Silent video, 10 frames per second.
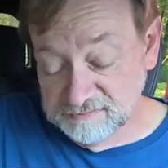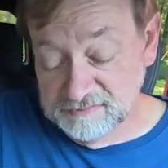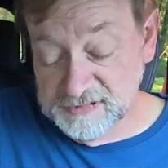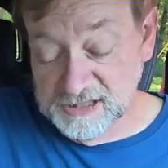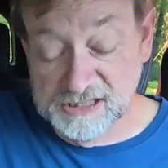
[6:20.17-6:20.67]

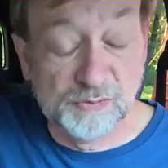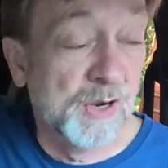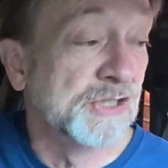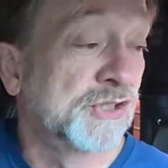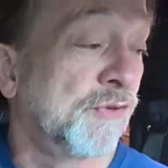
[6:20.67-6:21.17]
this
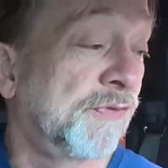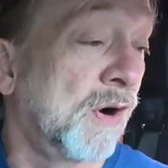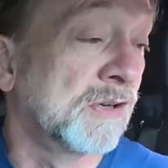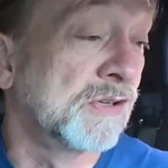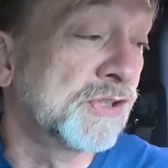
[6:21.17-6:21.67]
one so
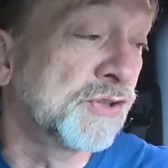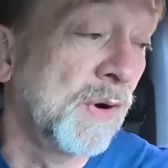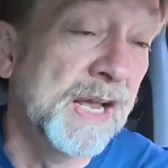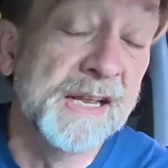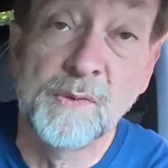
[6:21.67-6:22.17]
far looks
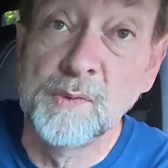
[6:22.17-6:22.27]
great.